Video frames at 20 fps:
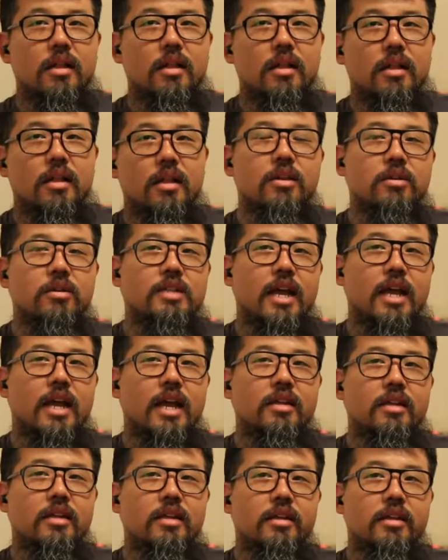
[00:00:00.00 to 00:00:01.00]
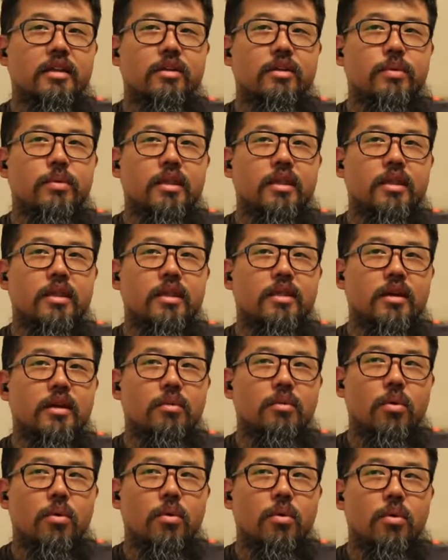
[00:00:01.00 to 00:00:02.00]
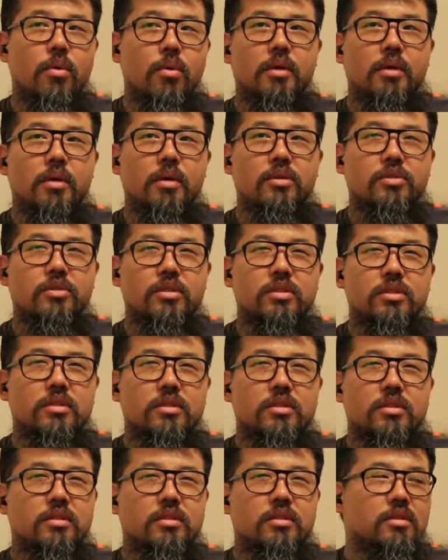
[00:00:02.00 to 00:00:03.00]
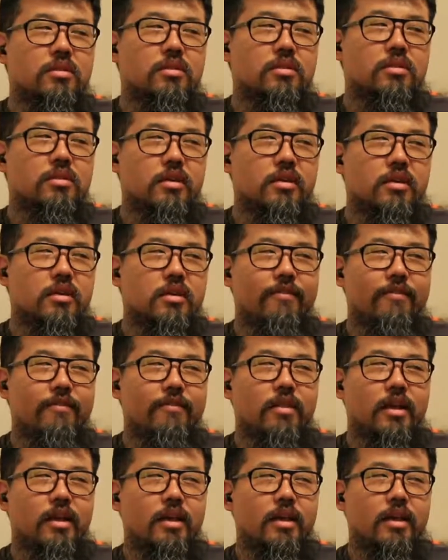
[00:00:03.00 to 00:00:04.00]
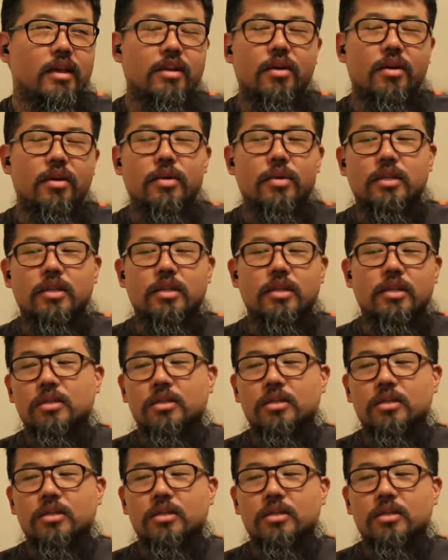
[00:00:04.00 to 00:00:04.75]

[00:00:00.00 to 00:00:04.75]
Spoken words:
signed a deal with Warner Brothers or Netflix, I forget which,